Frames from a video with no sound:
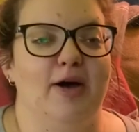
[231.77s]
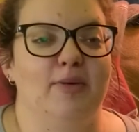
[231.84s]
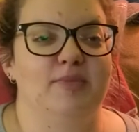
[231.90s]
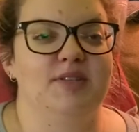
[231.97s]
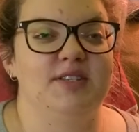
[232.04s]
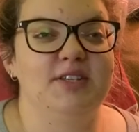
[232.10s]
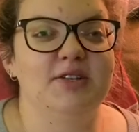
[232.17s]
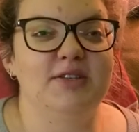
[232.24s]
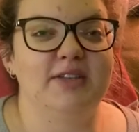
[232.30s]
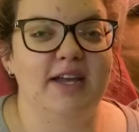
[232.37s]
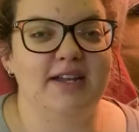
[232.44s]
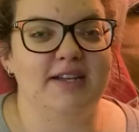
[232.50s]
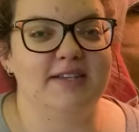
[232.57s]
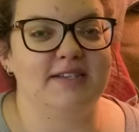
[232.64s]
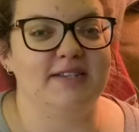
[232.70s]
Still not
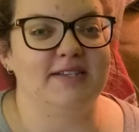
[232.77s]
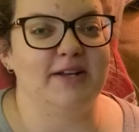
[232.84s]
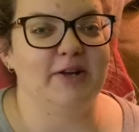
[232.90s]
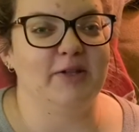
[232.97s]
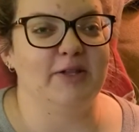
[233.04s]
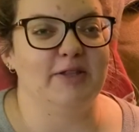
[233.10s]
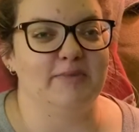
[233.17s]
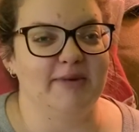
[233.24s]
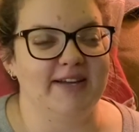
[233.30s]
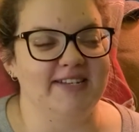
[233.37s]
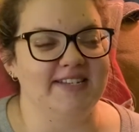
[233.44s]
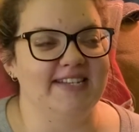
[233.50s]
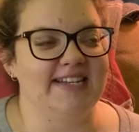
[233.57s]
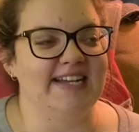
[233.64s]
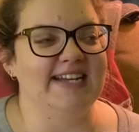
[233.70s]
necessarily the best
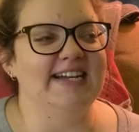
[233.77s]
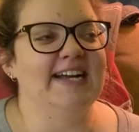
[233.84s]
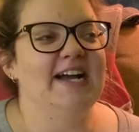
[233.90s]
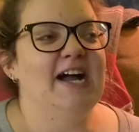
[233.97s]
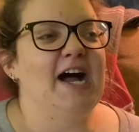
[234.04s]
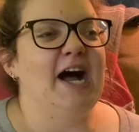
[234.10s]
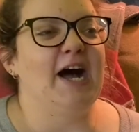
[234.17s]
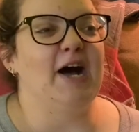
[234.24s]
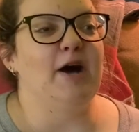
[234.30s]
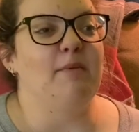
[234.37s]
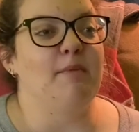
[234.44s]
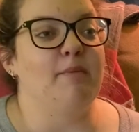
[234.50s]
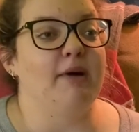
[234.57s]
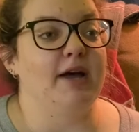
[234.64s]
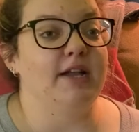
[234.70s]
thing.
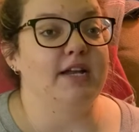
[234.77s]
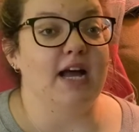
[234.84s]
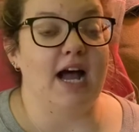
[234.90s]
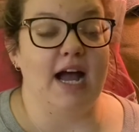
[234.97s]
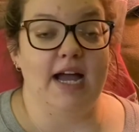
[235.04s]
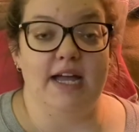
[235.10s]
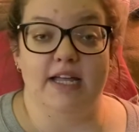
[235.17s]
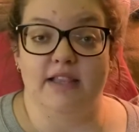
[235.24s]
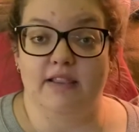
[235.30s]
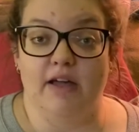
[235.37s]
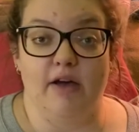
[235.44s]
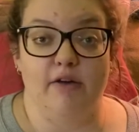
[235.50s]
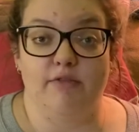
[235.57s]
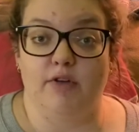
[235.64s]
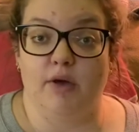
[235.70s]
But I
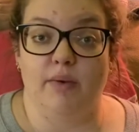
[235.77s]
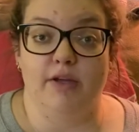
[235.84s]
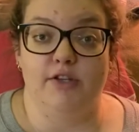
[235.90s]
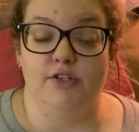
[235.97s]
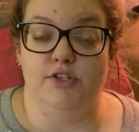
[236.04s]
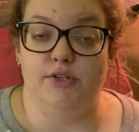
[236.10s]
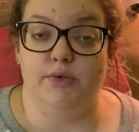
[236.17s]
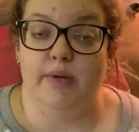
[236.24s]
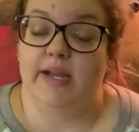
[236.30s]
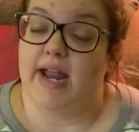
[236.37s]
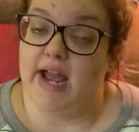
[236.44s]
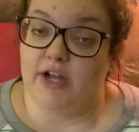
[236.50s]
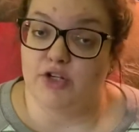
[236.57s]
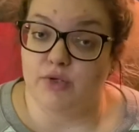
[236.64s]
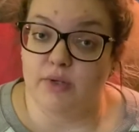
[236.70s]
love going to an
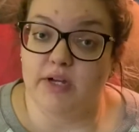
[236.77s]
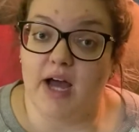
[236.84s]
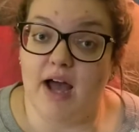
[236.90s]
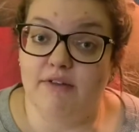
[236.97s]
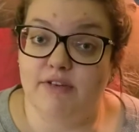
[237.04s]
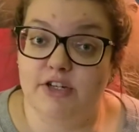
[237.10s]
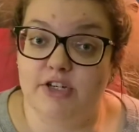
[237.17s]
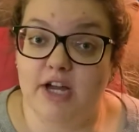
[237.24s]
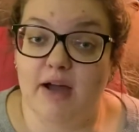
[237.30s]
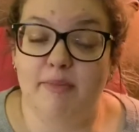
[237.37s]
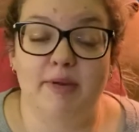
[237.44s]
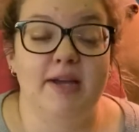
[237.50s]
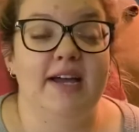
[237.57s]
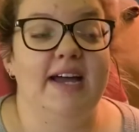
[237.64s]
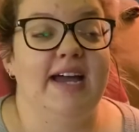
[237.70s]
actual coffee shop
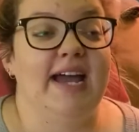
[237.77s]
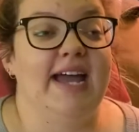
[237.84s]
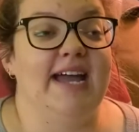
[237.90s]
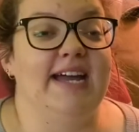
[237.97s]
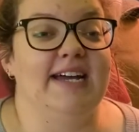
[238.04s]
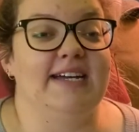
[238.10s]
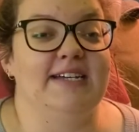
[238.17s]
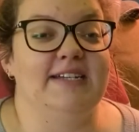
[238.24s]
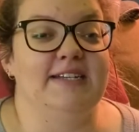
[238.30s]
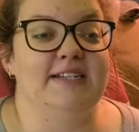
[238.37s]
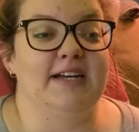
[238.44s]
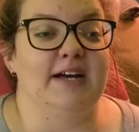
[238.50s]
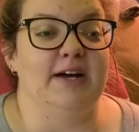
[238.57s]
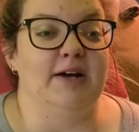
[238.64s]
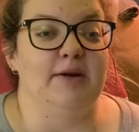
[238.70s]
and
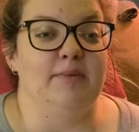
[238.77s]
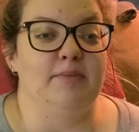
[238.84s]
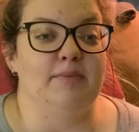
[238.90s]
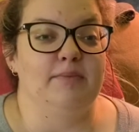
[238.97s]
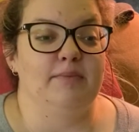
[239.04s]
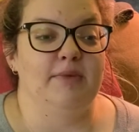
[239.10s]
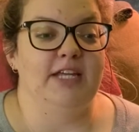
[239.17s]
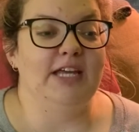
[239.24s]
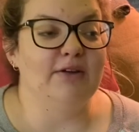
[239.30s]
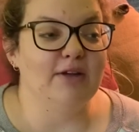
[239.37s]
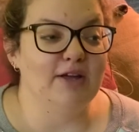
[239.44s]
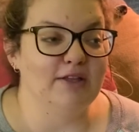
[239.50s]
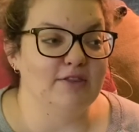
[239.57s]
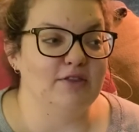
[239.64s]
hearing the